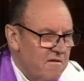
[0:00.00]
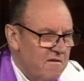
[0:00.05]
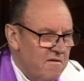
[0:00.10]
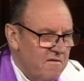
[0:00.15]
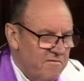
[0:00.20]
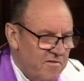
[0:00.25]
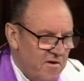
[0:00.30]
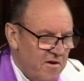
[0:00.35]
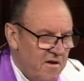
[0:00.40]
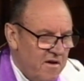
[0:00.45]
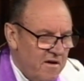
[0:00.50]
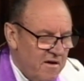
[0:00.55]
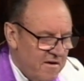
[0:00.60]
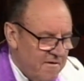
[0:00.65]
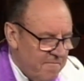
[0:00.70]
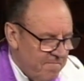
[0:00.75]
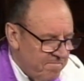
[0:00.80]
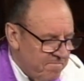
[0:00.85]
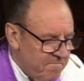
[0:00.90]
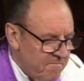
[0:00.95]
for her,
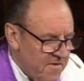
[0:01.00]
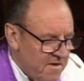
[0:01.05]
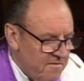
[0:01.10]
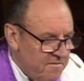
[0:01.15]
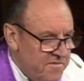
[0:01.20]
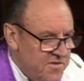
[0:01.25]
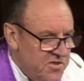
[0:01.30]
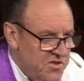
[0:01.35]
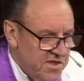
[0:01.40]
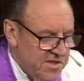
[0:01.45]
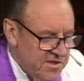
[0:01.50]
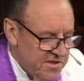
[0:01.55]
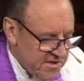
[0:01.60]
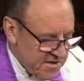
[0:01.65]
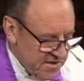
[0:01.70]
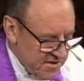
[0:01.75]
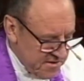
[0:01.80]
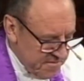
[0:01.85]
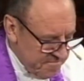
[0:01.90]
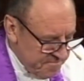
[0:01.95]
for
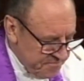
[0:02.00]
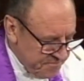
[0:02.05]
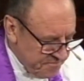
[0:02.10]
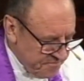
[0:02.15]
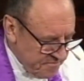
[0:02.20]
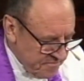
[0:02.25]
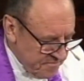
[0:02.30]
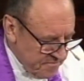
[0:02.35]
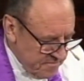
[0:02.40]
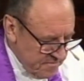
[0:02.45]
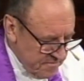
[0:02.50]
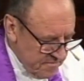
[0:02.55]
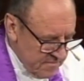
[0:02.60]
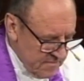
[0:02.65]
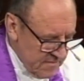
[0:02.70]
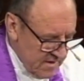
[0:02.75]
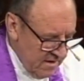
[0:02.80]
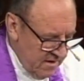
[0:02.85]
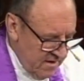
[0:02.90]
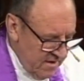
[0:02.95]
Jesus.
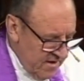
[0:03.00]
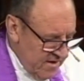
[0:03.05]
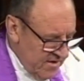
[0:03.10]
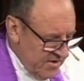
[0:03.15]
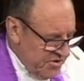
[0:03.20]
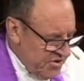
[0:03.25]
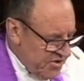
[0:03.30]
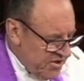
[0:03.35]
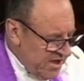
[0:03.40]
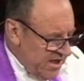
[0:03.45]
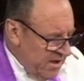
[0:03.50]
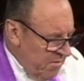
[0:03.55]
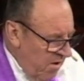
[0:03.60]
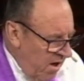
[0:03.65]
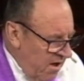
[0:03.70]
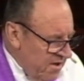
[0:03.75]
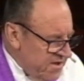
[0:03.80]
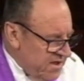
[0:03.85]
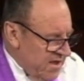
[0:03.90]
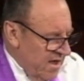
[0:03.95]
She
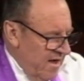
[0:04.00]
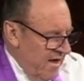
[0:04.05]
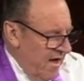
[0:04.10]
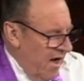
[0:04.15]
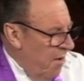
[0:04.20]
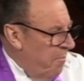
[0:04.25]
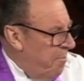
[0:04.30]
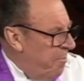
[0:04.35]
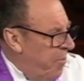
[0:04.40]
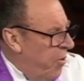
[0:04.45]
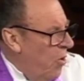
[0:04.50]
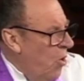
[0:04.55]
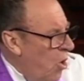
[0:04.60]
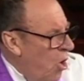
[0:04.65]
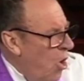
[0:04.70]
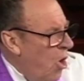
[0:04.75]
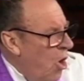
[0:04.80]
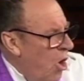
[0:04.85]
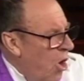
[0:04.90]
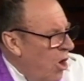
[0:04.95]
was a
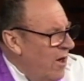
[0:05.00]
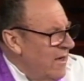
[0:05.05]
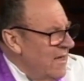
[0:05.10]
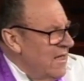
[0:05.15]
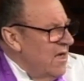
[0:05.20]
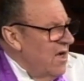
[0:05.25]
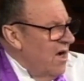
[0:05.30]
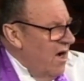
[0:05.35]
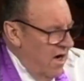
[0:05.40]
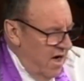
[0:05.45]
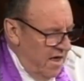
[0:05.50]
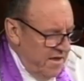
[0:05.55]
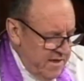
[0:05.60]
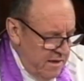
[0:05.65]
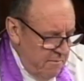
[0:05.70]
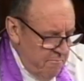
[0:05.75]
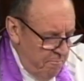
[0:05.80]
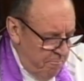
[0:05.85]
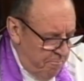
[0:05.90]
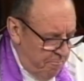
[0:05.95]
poor,
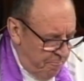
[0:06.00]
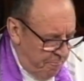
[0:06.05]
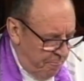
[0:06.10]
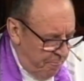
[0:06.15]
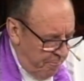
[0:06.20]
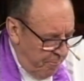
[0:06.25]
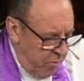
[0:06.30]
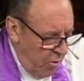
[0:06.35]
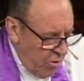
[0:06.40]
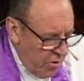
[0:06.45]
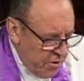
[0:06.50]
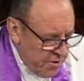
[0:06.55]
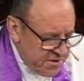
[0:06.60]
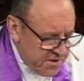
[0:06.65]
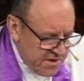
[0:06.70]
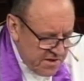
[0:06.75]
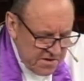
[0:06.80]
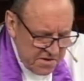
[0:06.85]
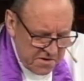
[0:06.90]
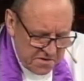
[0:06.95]

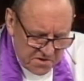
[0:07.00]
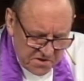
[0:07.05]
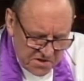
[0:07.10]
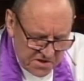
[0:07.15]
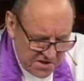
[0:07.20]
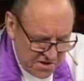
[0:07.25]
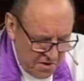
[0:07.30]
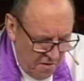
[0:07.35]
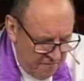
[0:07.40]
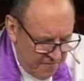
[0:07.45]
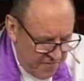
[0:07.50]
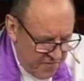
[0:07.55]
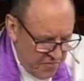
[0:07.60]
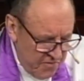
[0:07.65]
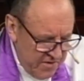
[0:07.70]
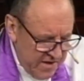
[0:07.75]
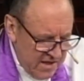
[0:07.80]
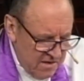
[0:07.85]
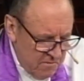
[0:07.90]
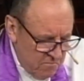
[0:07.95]
unimportant,
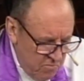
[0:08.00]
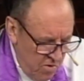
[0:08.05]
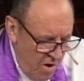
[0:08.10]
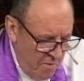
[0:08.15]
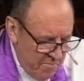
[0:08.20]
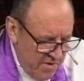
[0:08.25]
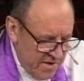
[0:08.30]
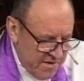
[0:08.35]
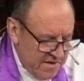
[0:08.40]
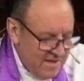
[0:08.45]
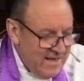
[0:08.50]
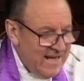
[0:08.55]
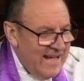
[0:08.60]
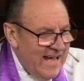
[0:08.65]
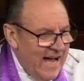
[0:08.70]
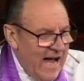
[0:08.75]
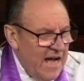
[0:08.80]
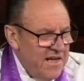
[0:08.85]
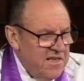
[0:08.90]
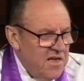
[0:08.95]
suffering woman,
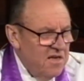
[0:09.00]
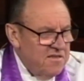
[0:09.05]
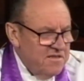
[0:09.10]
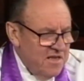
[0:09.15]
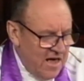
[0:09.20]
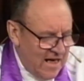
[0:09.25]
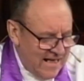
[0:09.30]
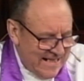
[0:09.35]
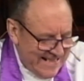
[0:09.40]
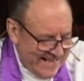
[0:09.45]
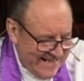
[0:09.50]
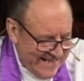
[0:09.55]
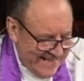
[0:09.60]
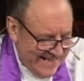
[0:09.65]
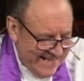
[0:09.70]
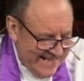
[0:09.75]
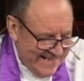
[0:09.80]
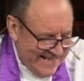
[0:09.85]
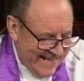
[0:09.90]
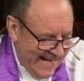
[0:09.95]
an
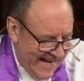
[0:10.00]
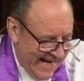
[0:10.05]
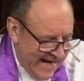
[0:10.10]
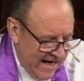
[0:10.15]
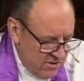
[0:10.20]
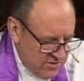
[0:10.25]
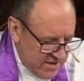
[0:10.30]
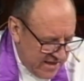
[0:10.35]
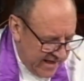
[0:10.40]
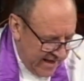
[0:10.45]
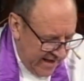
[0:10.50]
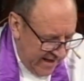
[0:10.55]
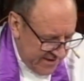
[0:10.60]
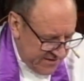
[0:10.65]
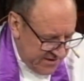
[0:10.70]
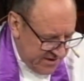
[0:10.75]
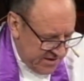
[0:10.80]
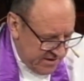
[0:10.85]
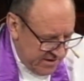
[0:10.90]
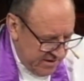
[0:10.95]
unclean
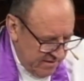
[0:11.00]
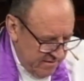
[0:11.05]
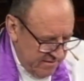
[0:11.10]
outcast.